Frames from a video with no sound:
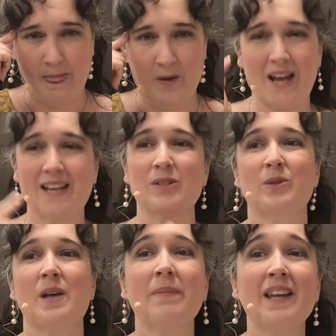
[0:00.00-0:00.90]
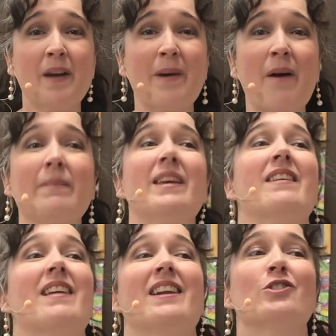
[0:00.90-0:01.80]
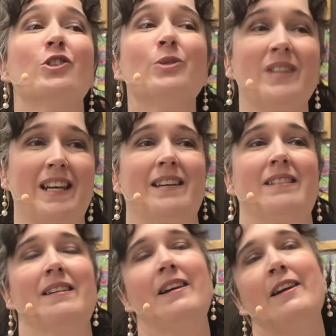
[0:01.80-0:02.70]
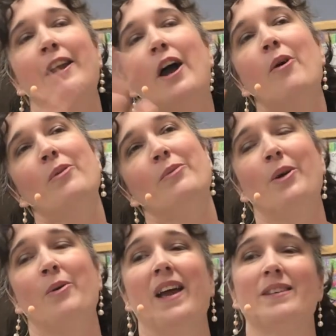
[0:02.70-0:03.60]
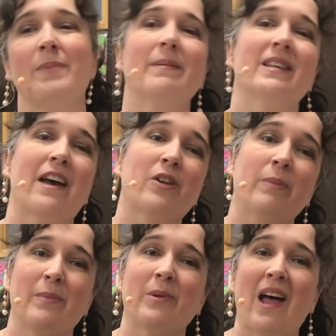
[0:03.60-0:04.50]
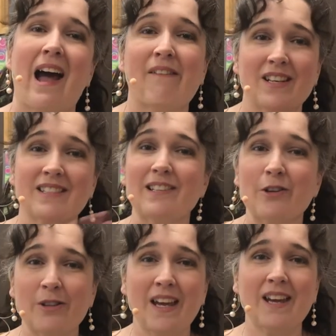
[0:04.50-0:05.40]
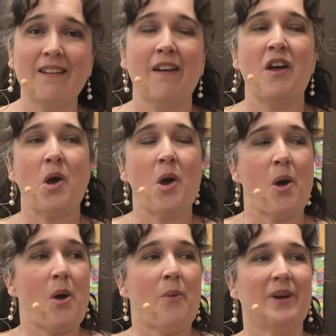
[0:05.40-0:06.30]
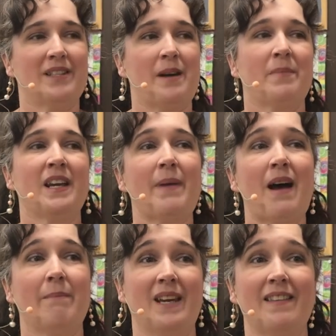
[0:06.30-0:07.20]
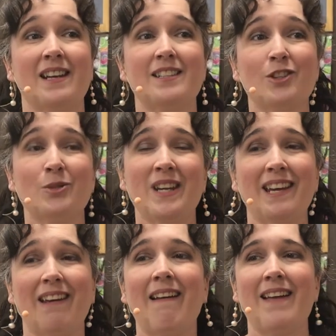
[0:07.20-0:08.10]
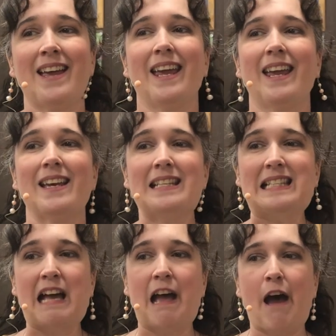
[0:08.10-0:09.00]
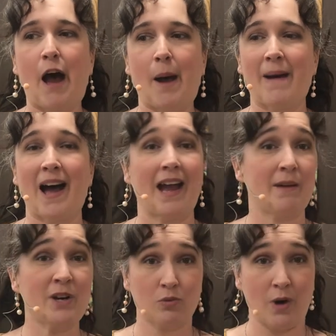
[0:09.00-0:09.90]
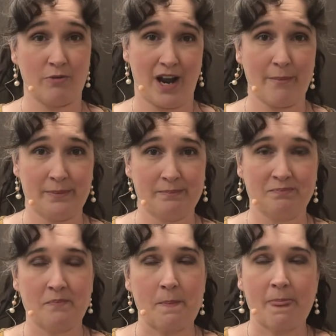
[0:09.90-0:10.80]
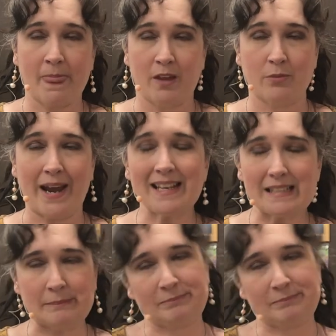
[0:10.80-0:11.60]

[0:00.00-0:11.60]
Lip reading: Okay, so something about me that is unique. Now, okay, maybe other people have this little thing, but something about me that is unique is I am a grown-up, right?